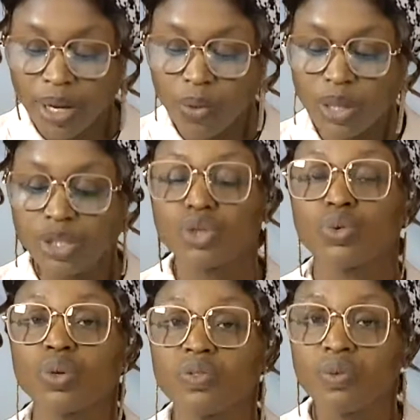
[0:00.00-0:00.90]
once
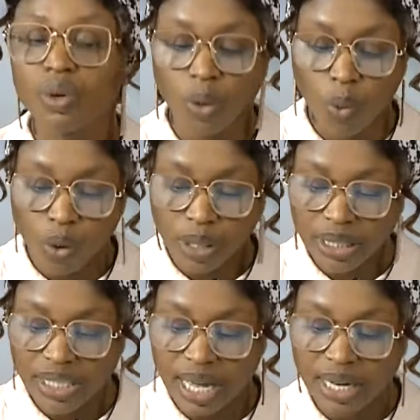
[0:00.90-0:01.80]
known for the
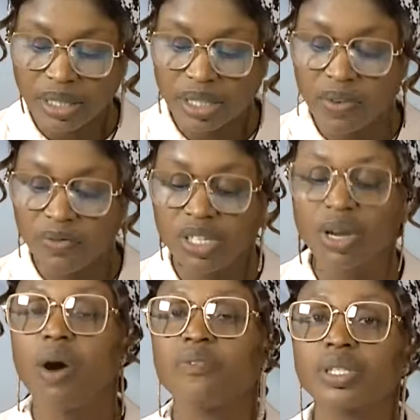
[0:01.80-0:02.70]
quality and
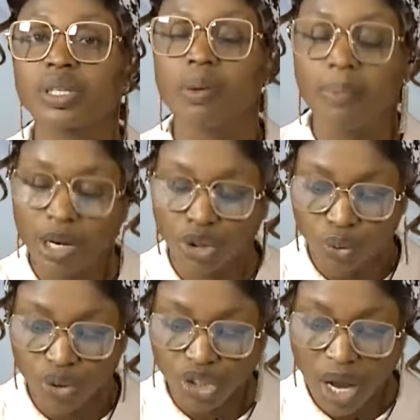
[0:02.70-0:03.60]
safety of its
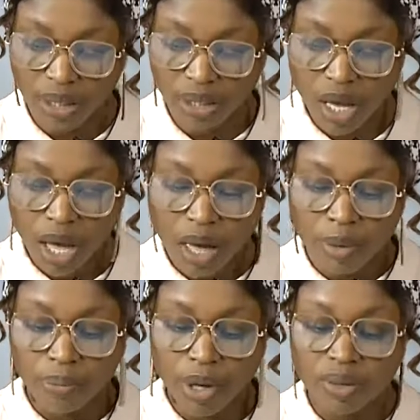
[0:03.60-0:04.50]
commercial jets.
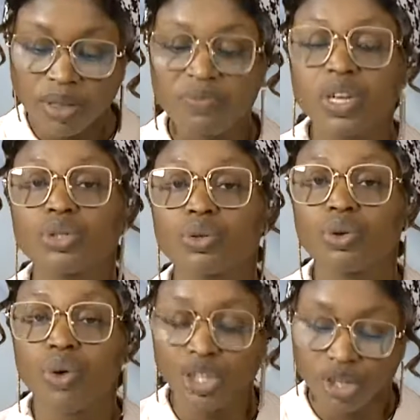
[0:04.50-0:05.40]
Beyond the fatal
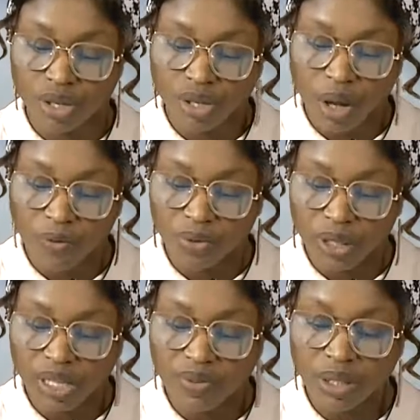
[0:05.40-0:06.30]
crashes of
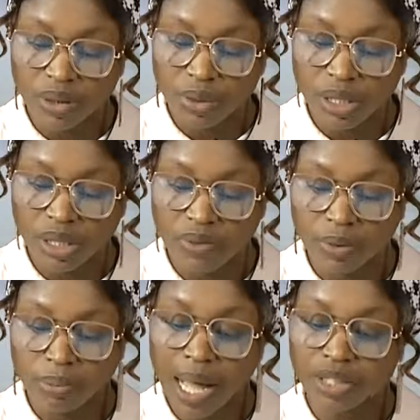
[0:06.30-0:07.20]
the
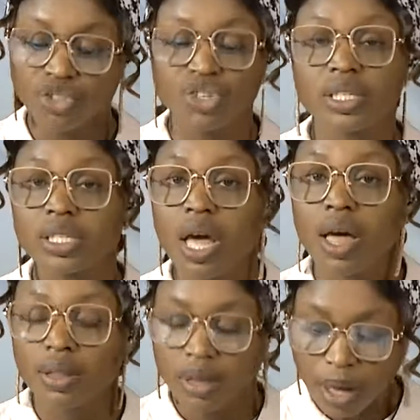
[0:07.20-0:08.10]
737 MAX jets,
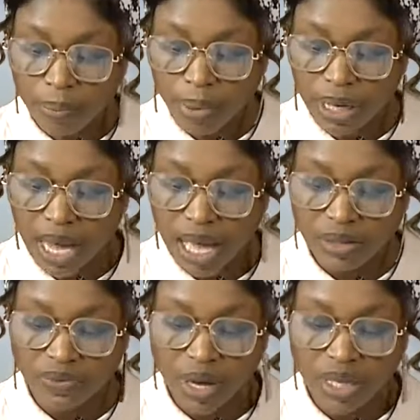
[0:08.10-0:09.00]
the company
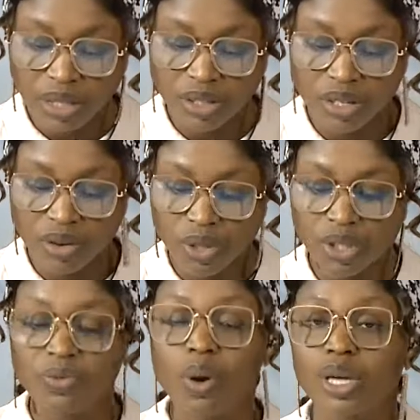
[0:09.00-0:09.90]
has faced a
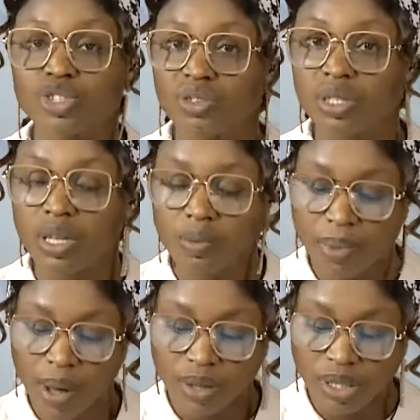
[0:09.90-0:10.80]
series of questions
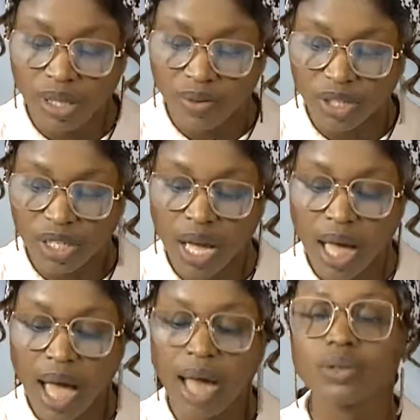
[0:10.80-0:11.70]
about the safety
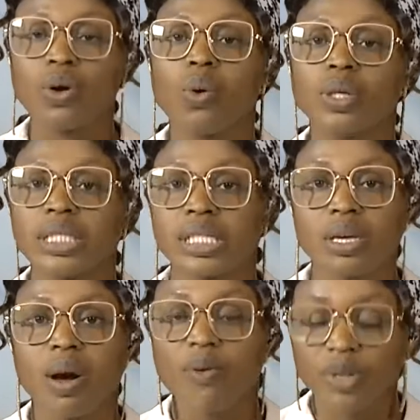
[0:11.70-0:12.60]
and
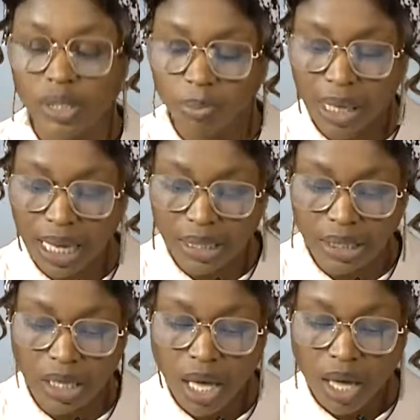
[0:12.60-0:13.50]
quality of its
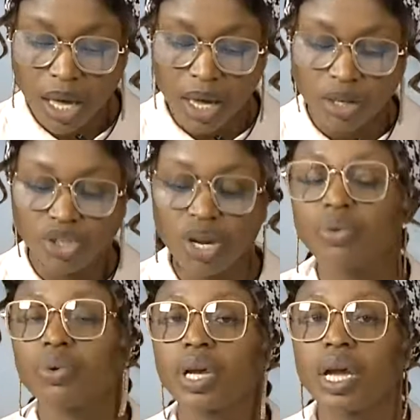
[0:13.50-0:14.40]
planes. In
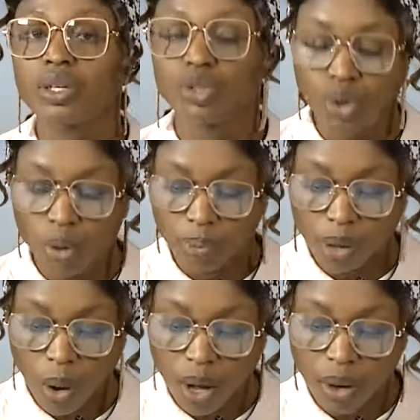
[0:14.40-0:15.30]
January, a door
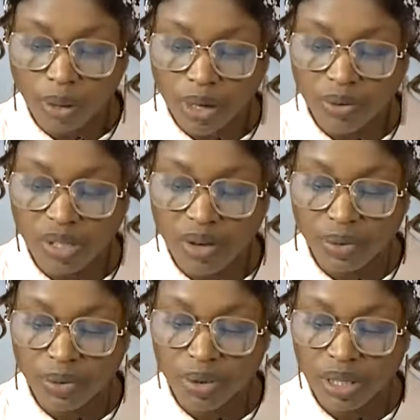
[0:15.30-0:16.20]
plug on a
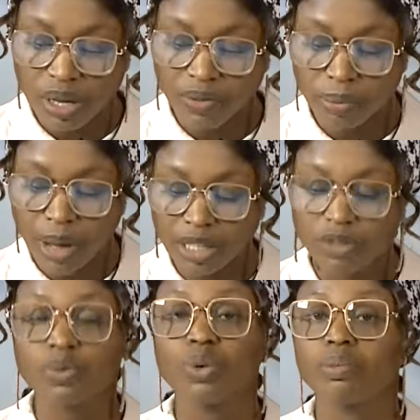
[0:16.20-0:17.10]
737
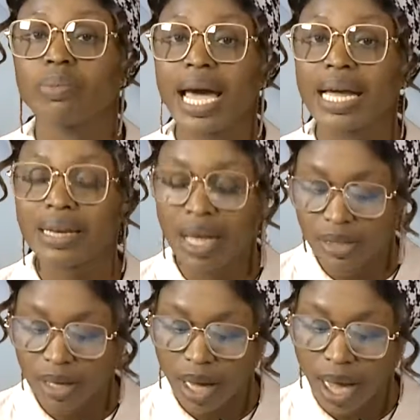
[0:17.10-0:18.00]
MAX flown by
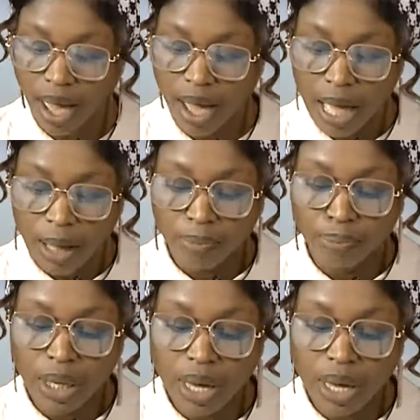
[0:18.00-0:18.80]
Alaska Air blew